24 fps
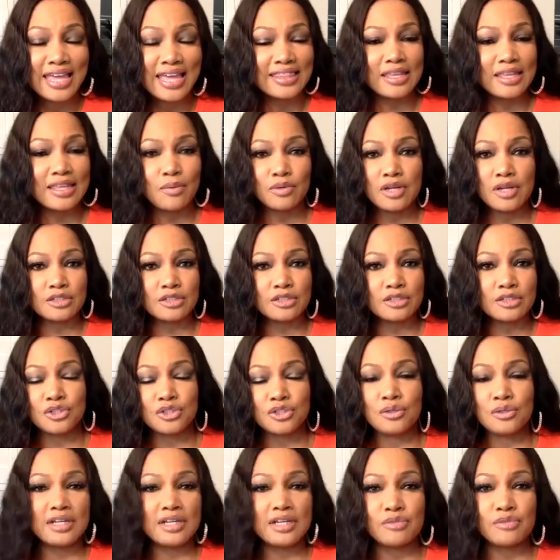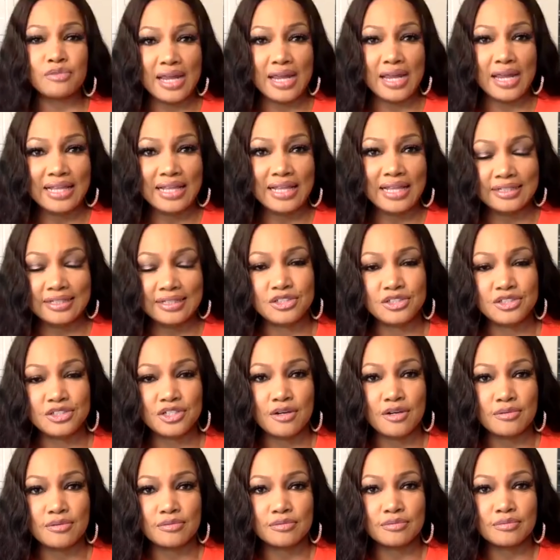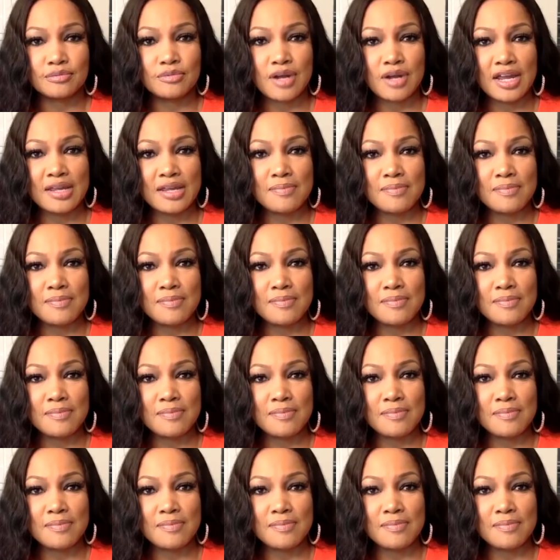then we're not shooting a reality show, right?